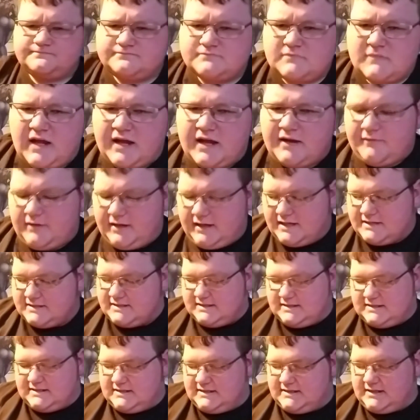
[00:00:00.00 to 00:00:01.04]
Anyway, guys,
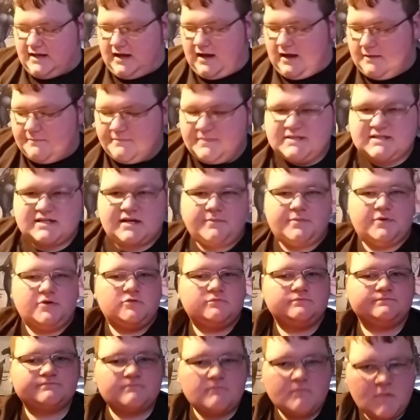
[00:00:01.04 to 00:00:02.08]
this is Biscuit Boo
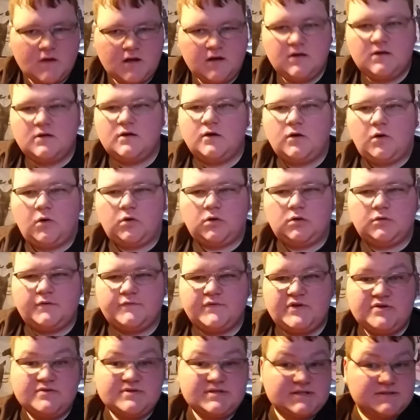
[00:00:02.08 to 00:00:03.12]
Horror
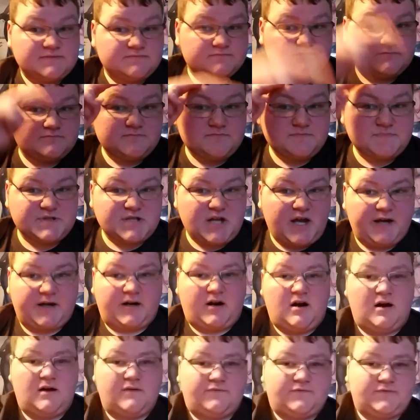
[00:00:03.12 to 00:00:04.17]
Reviews signing
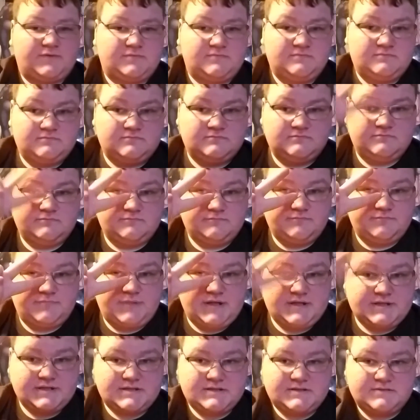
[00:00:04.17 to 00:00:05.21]
off.
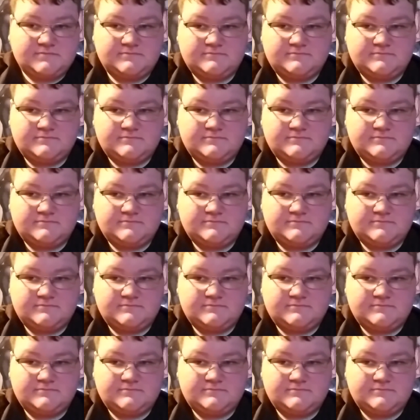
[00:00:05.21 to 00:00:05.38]
Peace.